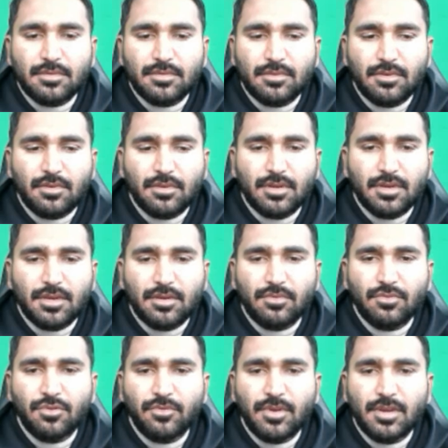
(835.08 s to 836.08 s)
Okay,
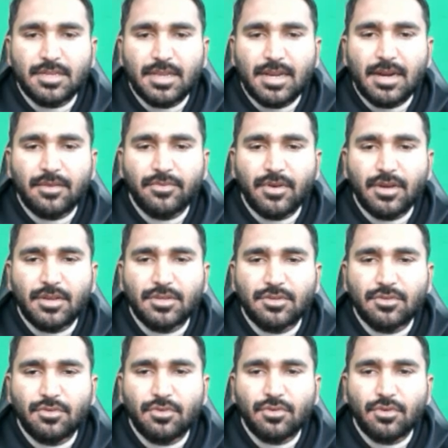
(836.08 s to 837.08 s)
we will select
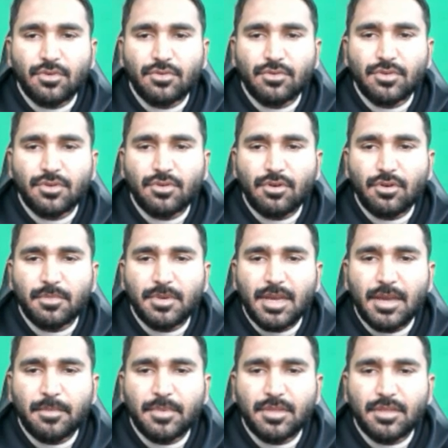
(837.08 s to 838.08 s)
first row, go to the home
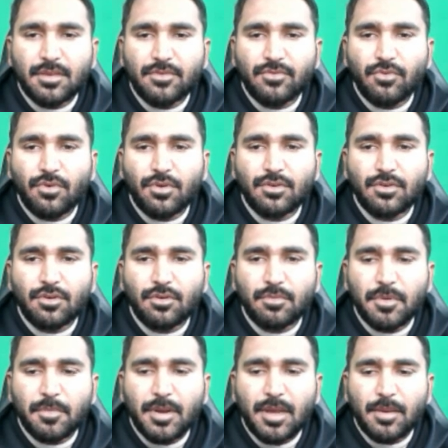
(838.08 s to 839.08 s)
tab. In the font
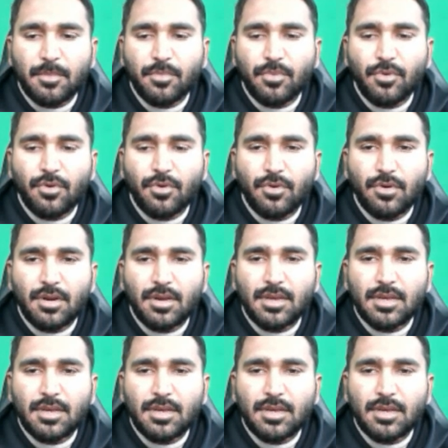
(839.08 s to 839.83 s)
group, apply bold